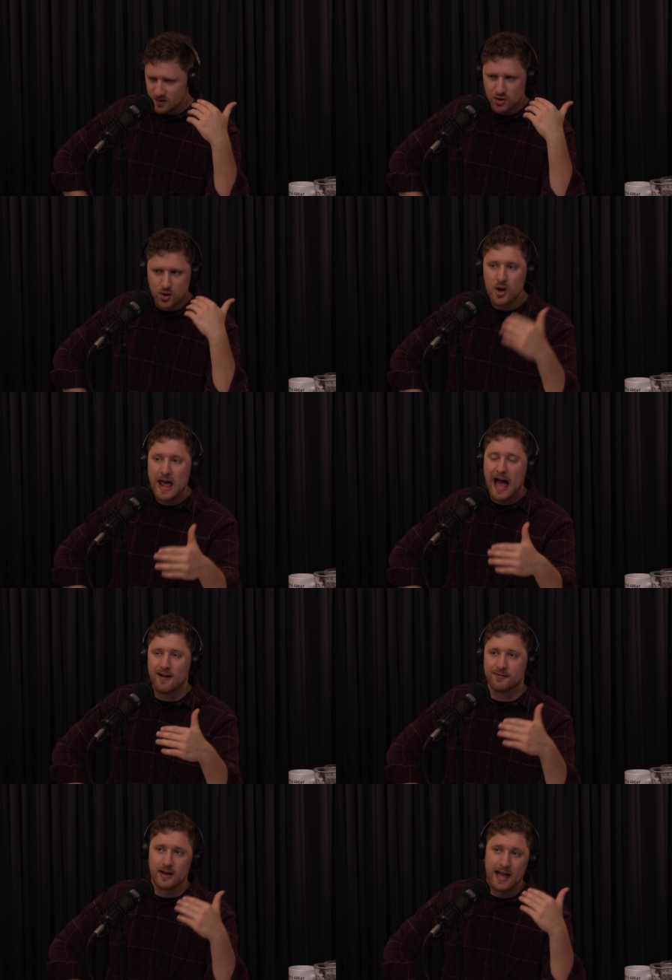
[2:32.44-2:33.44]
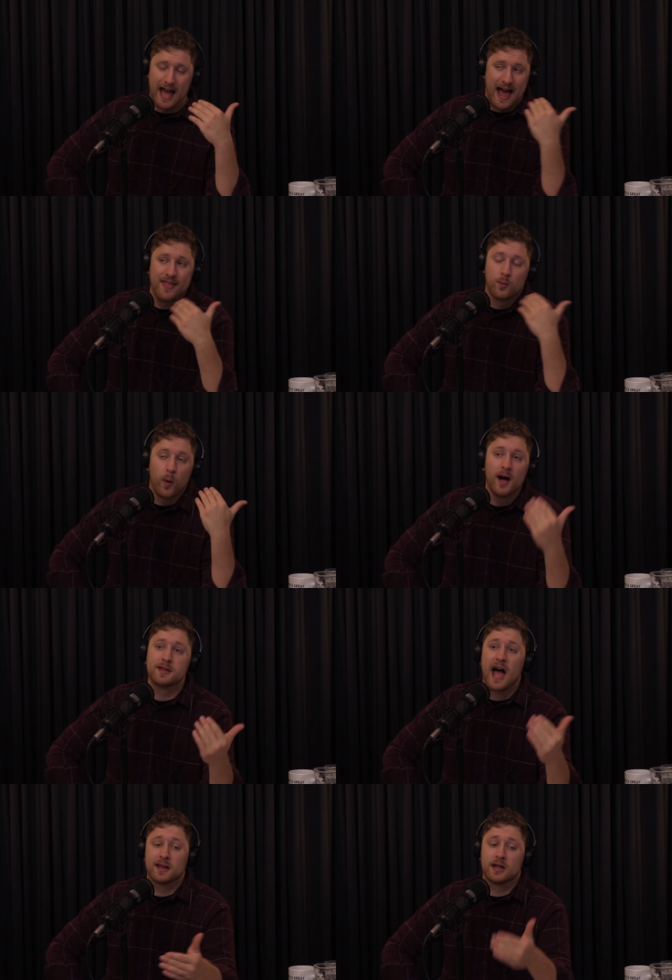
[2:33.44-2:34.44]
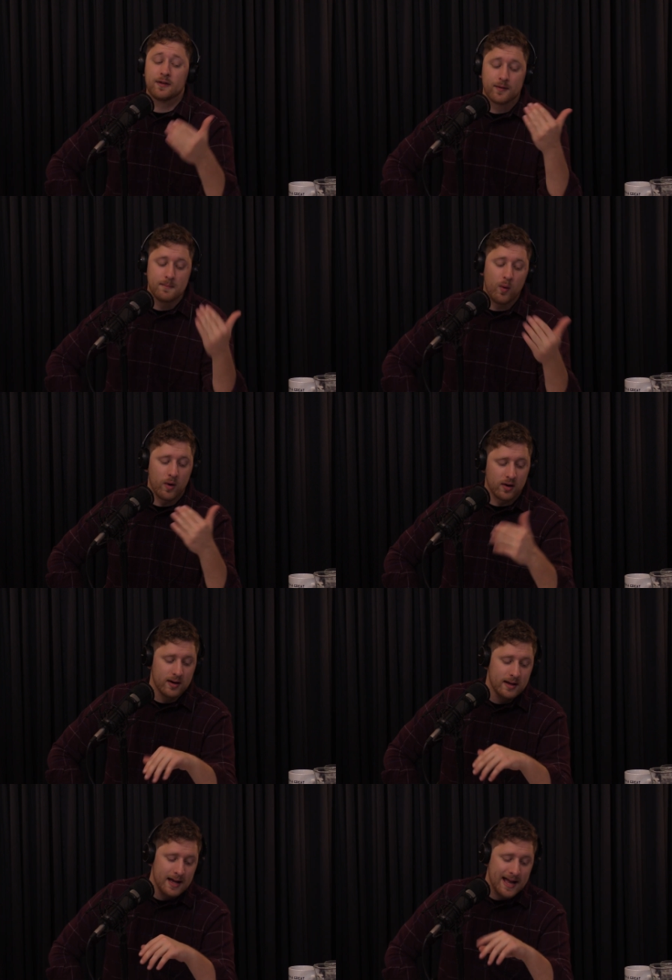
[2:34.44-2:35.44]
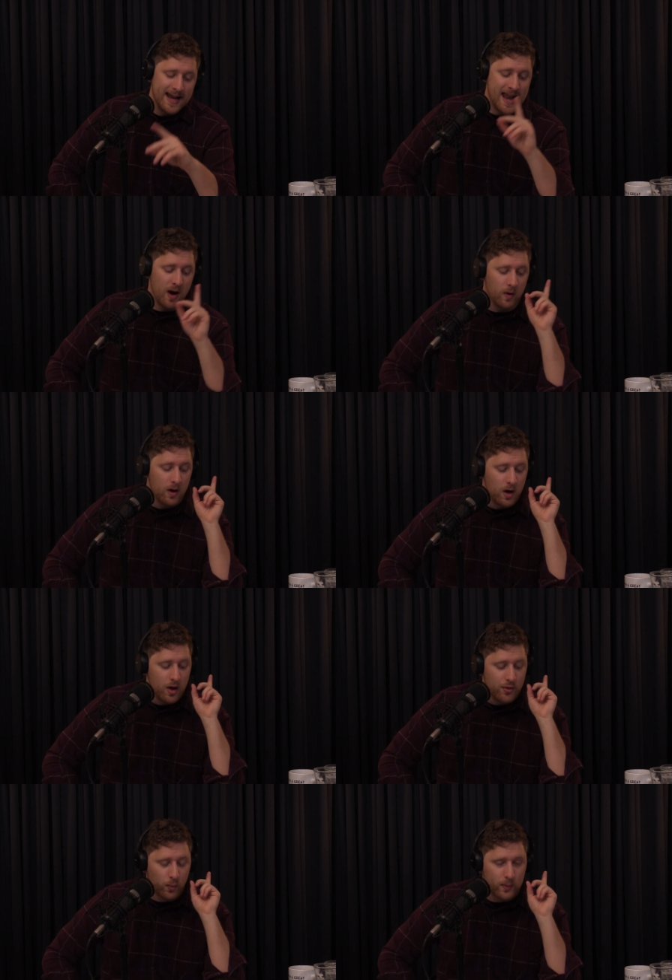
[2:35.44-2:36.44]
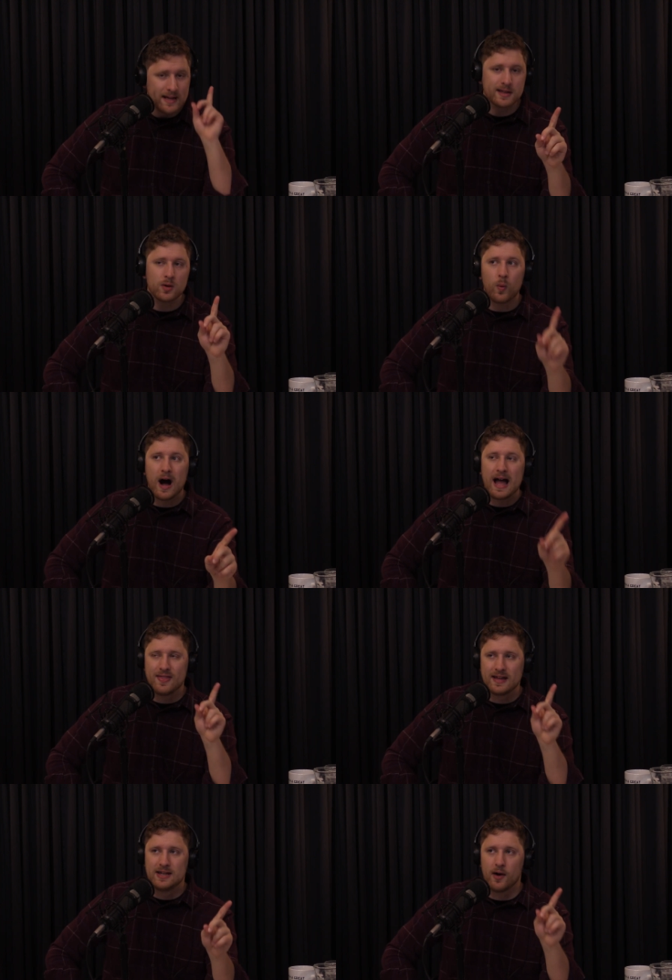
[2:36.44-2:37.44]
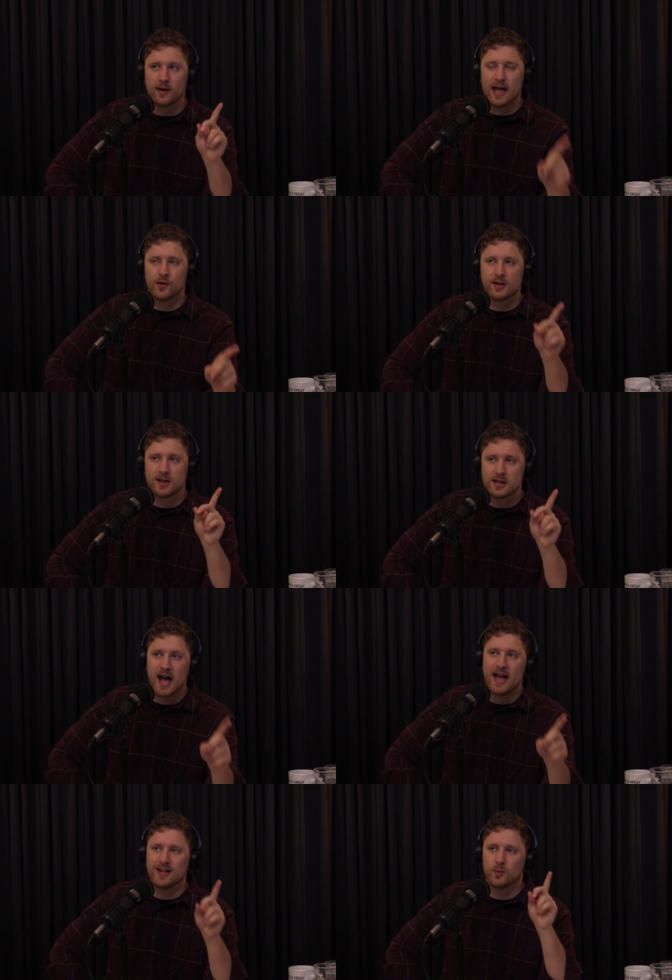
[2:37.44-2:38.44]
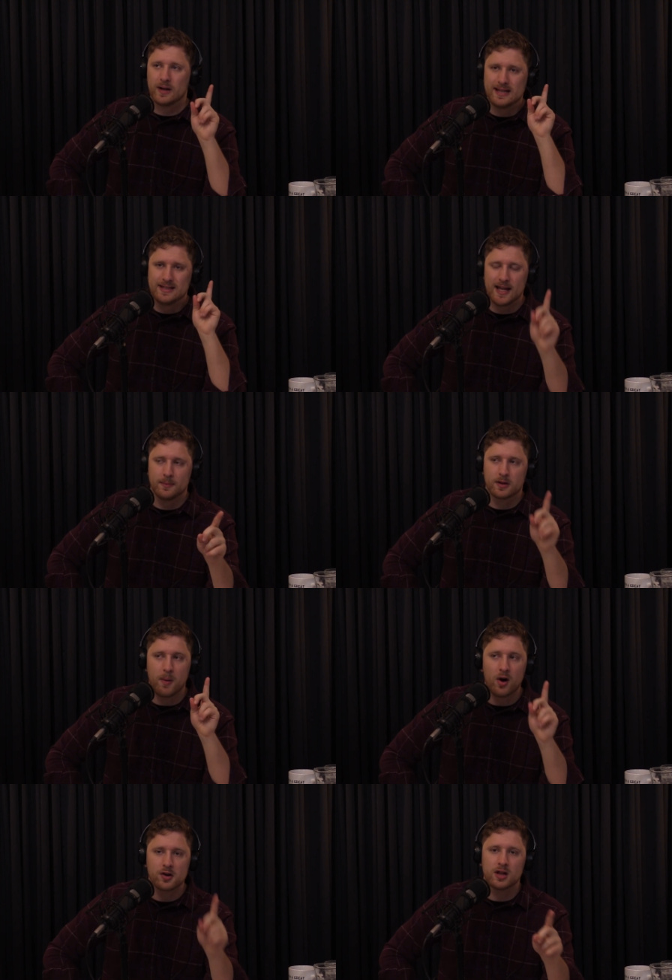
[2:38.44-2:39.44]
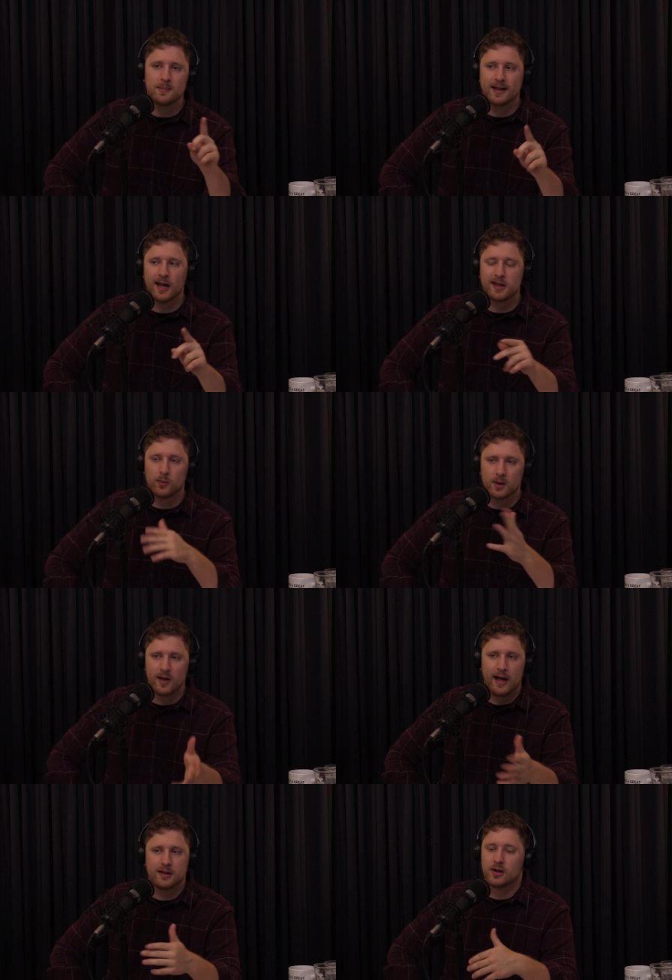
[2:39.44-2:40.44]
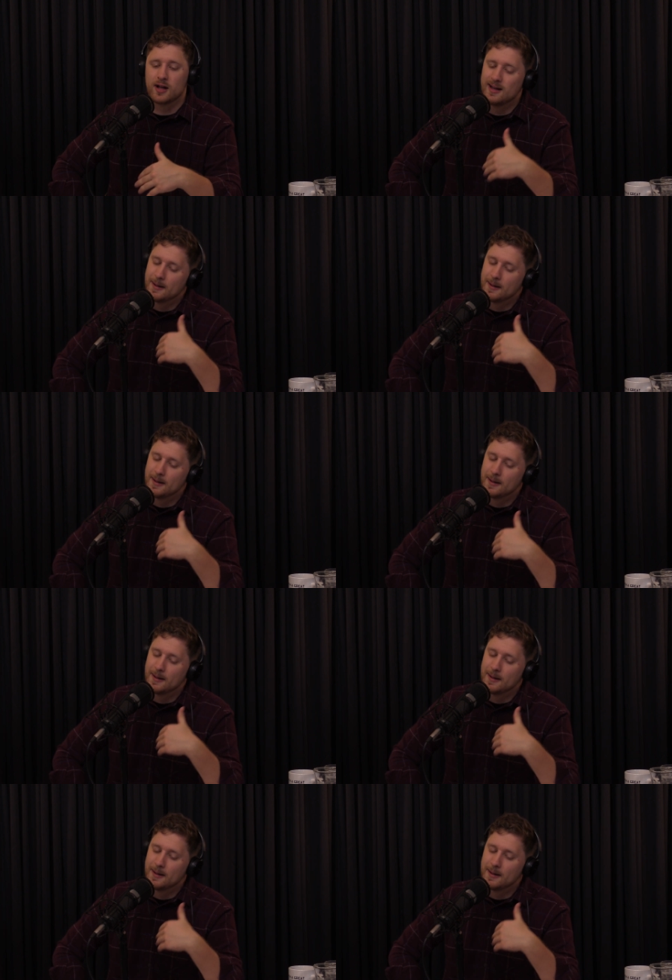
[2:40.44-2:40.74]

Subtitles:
could have, and I think was asking for more. Now, the reason why I think Derrick Henry signed what he did was partially because he realized, look,